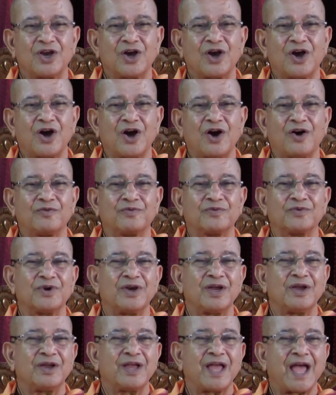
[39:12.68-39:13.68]
of
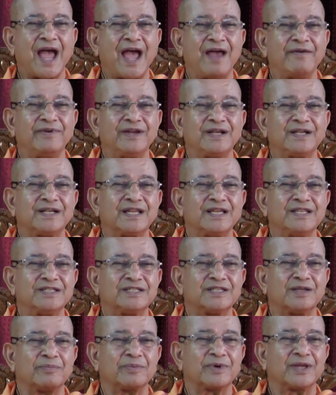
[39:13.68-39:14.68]
having done
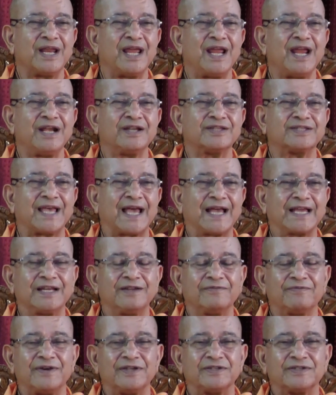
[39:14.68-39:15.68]
some great
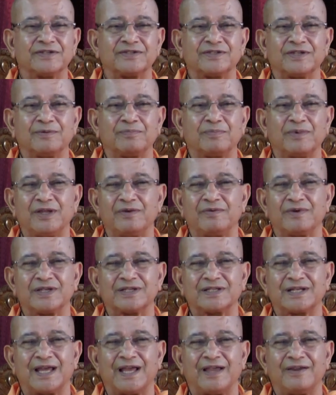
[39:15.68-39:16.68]
sacrifices in
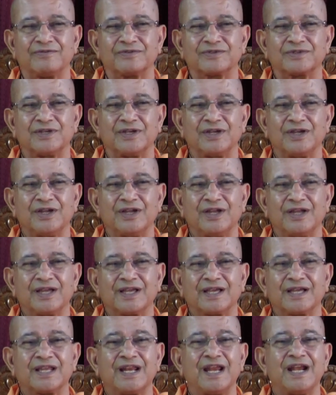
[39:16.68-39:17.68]
previous lives,
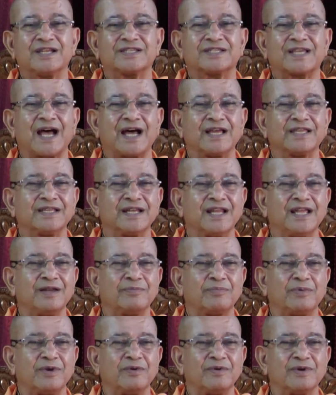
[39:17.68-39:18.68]
great sadhana in
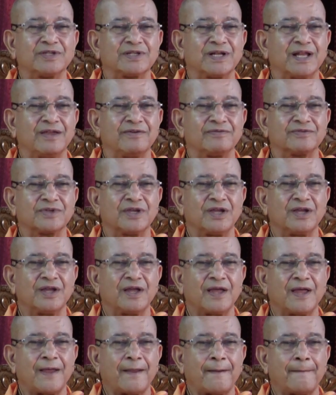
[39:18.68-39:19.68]
previous lives,
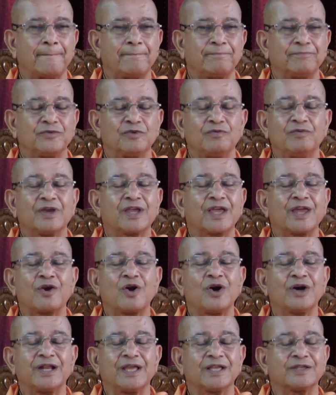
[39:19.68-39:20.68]
we
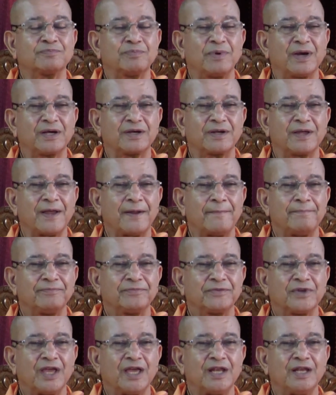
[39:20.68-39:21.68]
cannot expect
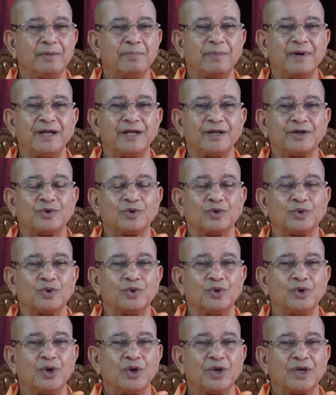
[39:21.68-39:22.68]
anybody
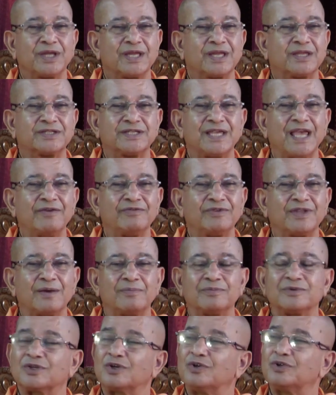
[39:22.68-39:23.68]
to save
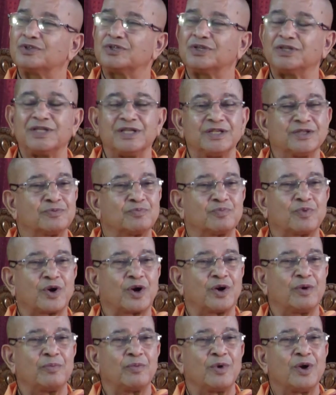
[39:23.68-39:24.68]
themselves in this
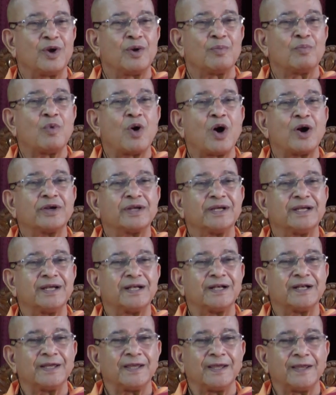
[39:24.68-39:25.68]

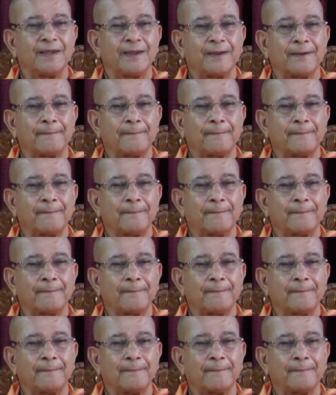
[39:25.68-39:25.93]
modernity.